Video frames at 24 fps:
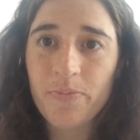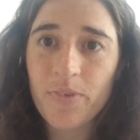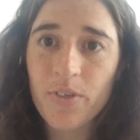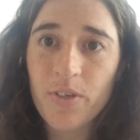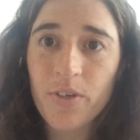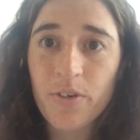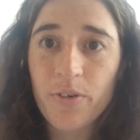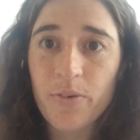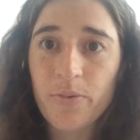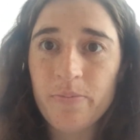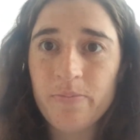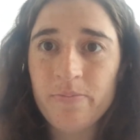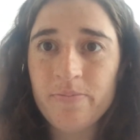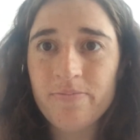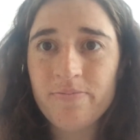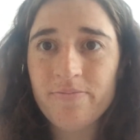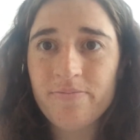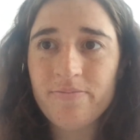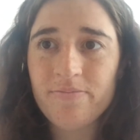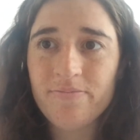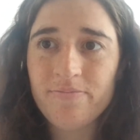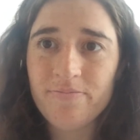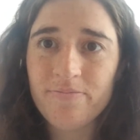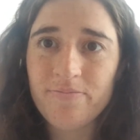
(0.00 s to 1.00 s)
your
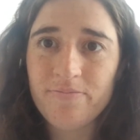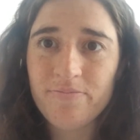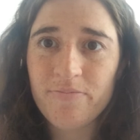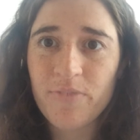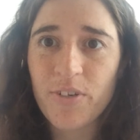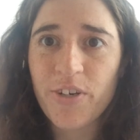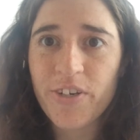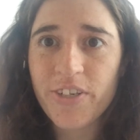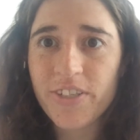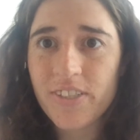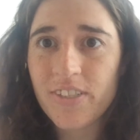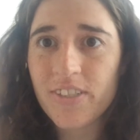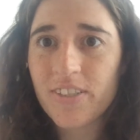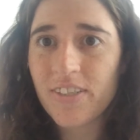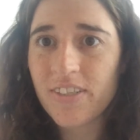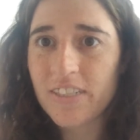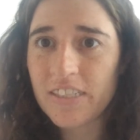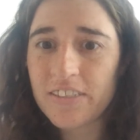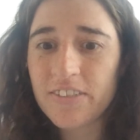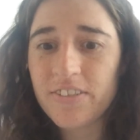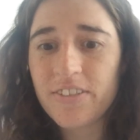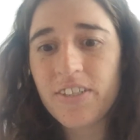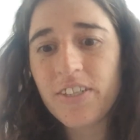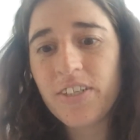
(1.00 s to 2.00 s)
origin
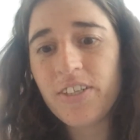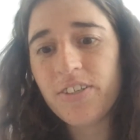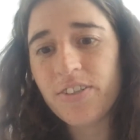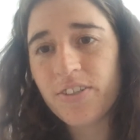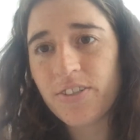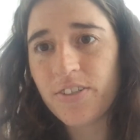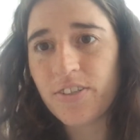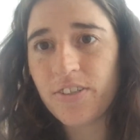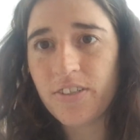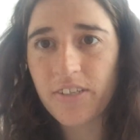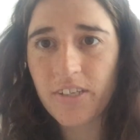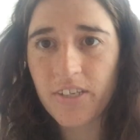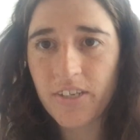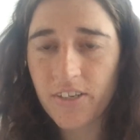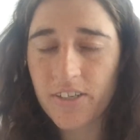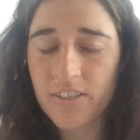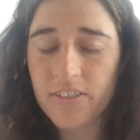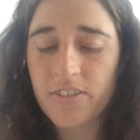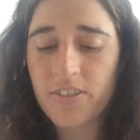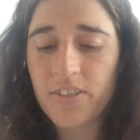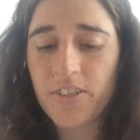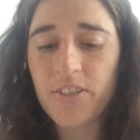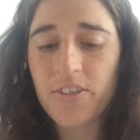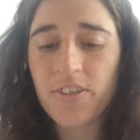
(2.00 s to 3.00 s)
country or the
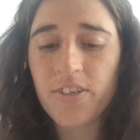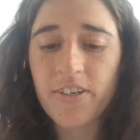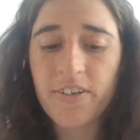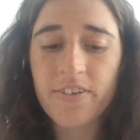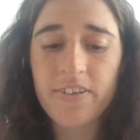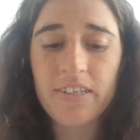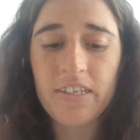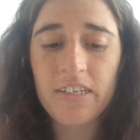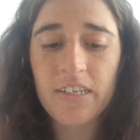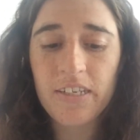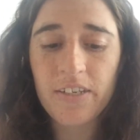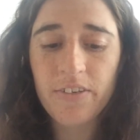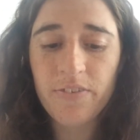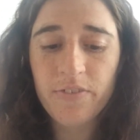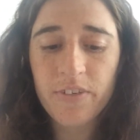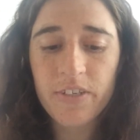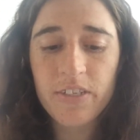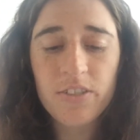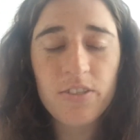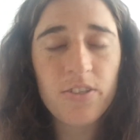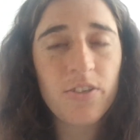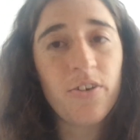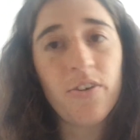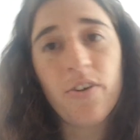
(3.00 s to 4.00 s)
country you currently live
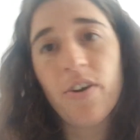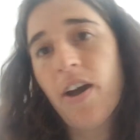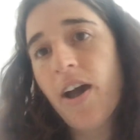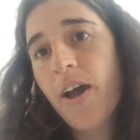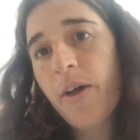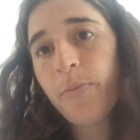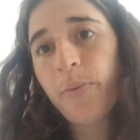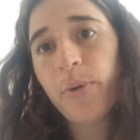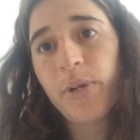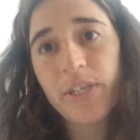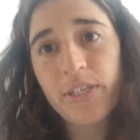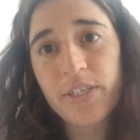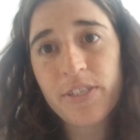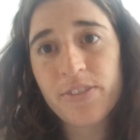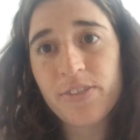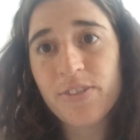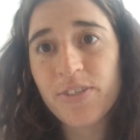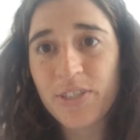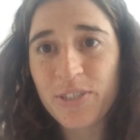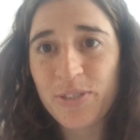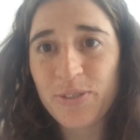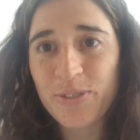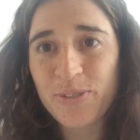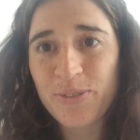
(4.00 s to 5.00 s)
in, so I'm just
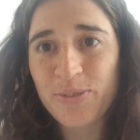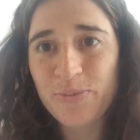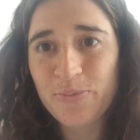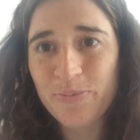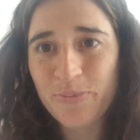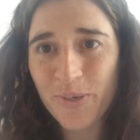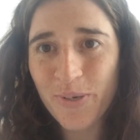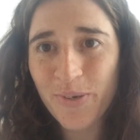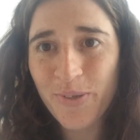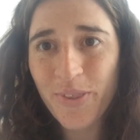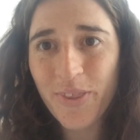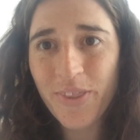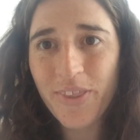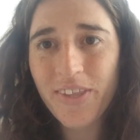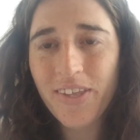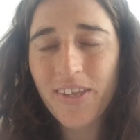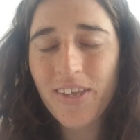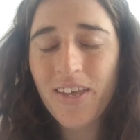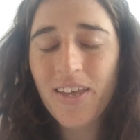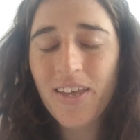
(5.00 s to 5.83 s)
going to do both.